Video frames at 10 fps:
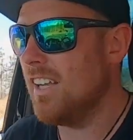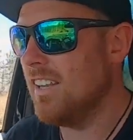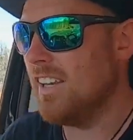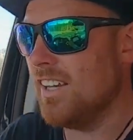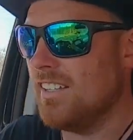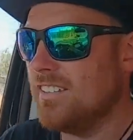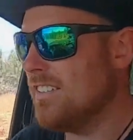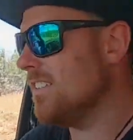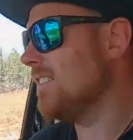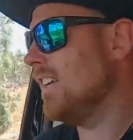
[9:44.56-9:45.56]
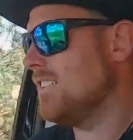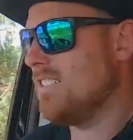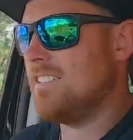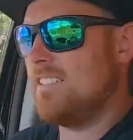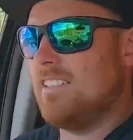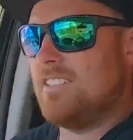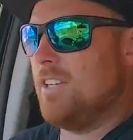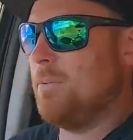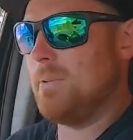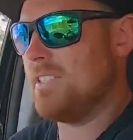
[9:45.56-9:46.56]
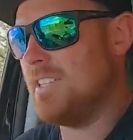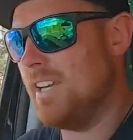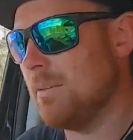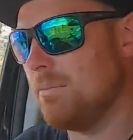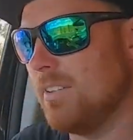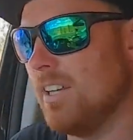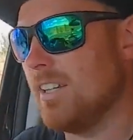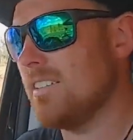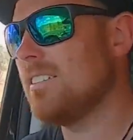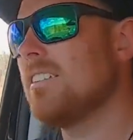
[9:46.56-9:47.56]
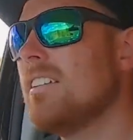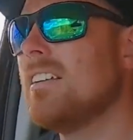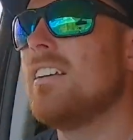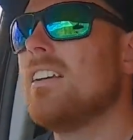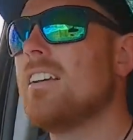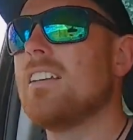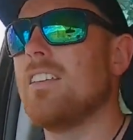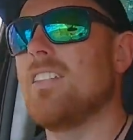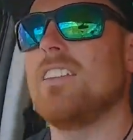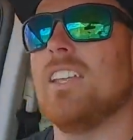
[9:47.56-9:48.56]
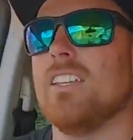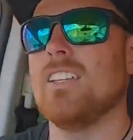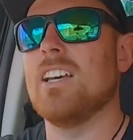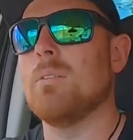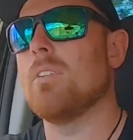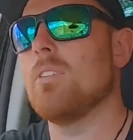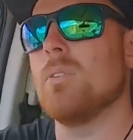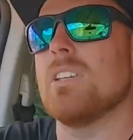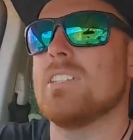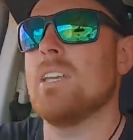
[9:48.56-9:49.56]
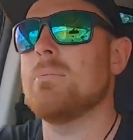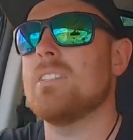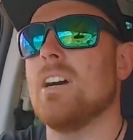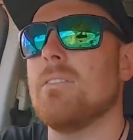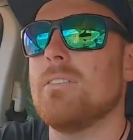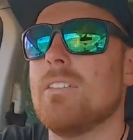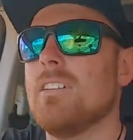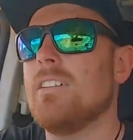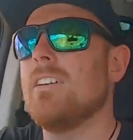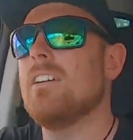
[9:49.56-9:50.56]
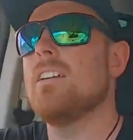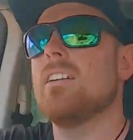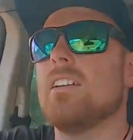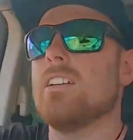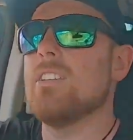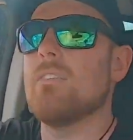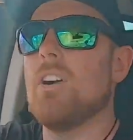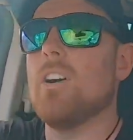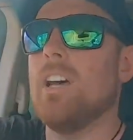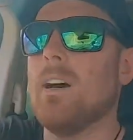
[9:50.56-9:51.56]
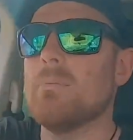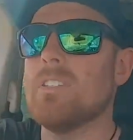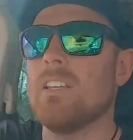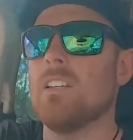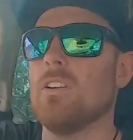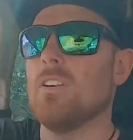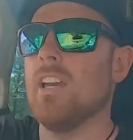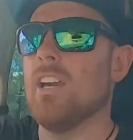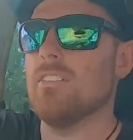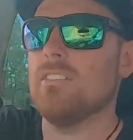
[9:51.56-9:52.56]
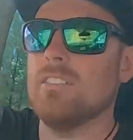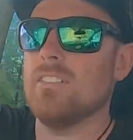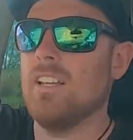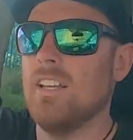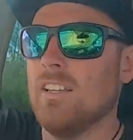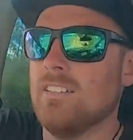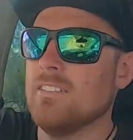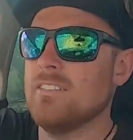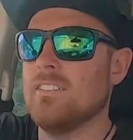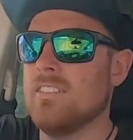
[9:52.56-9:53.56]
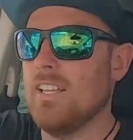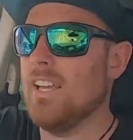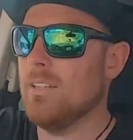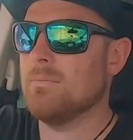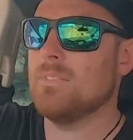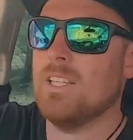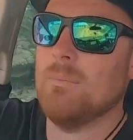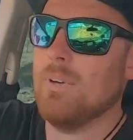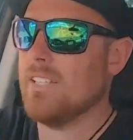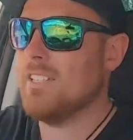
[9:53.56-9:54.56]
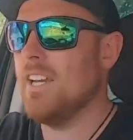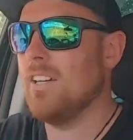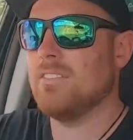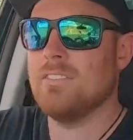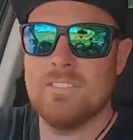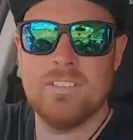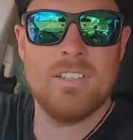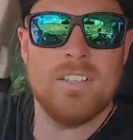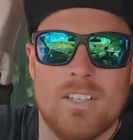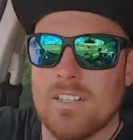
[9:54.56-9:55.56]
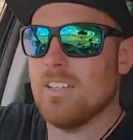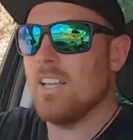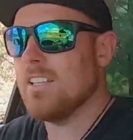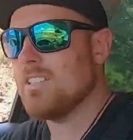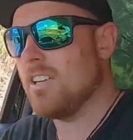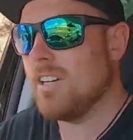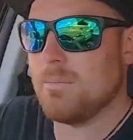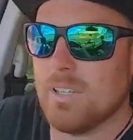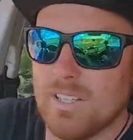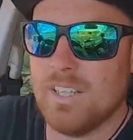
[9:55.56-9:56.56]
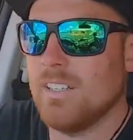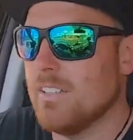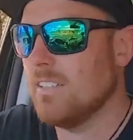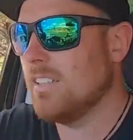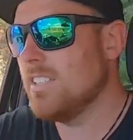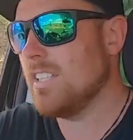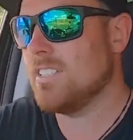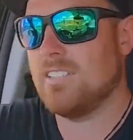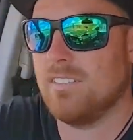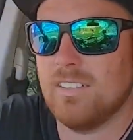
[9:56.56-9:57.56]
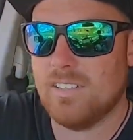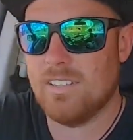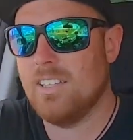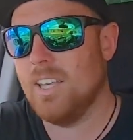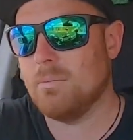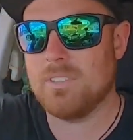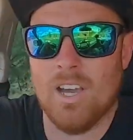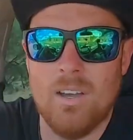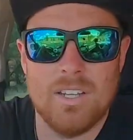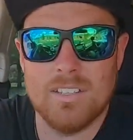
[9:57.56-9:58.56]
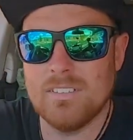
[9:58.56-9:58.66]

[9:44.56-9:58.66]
and uh, it's super steep. Like, you think that you're done with all the steep stuff, because you've gone up, seen the lookout, and um, come back down the other side, but then it just keeps going.